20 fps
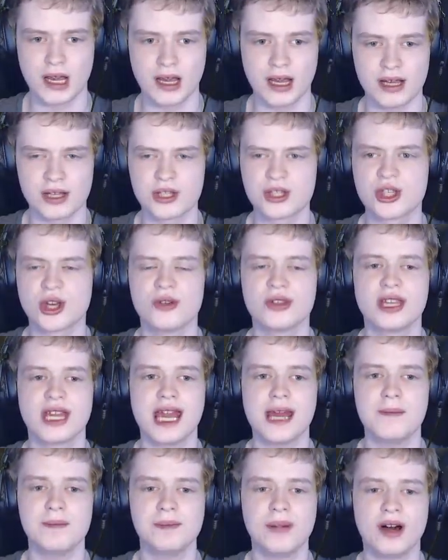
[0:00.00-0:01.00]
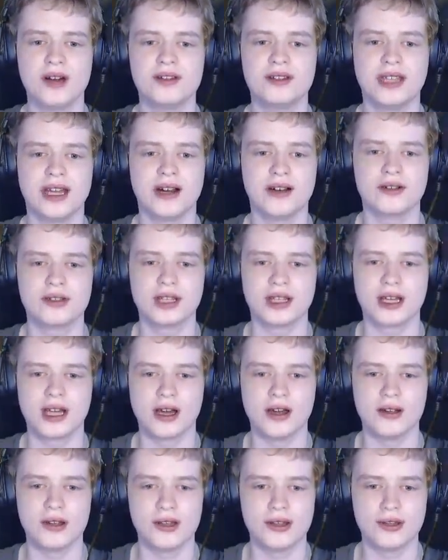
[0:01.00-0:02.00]
So the game bug there, the go
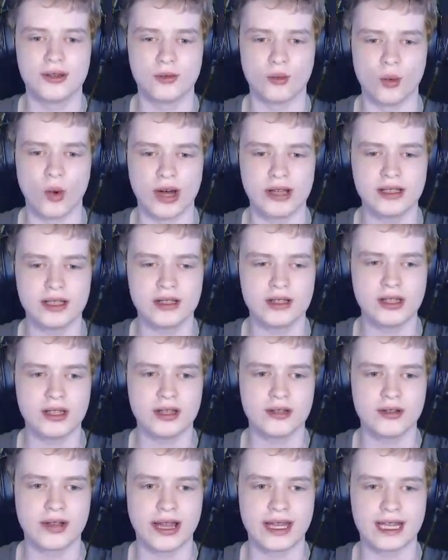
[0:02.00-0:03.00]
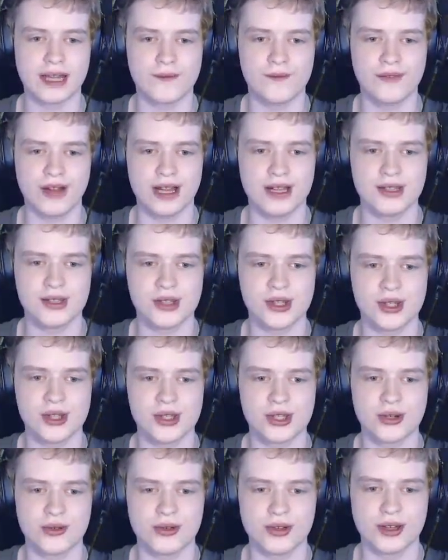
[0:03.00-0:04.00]
one of the like events is
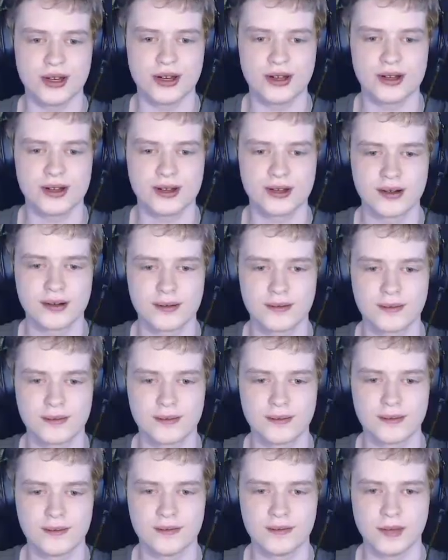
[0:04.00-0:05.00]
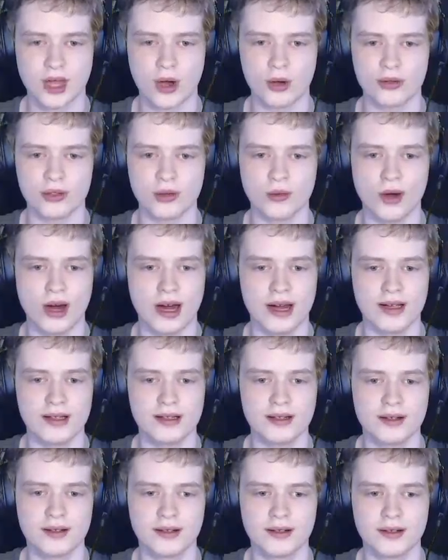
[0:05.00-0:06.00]
still there. I don't know why.
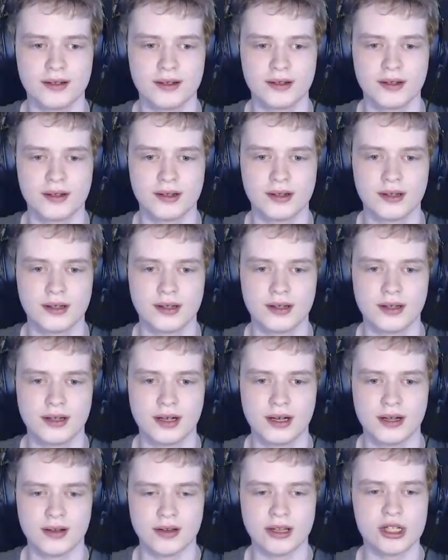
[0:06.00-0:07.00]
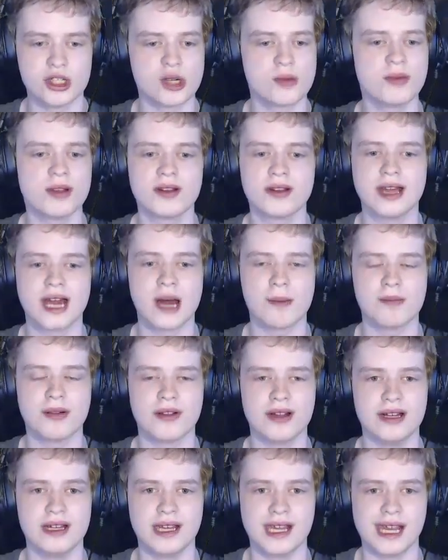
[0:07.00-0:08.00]
Legitimately, I
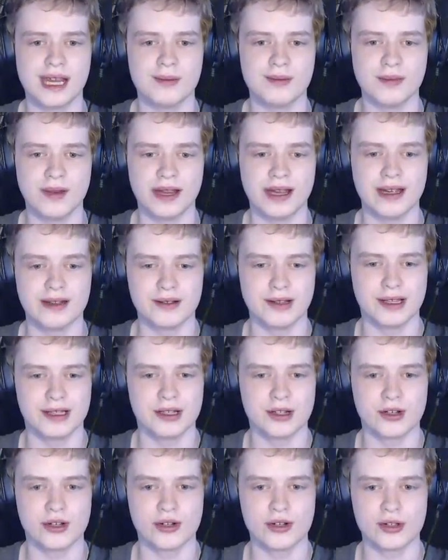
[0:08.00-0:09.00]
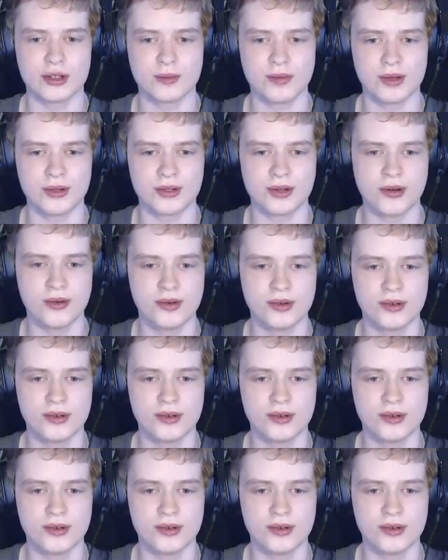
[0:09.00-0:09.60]
played the game like like you're supposed to.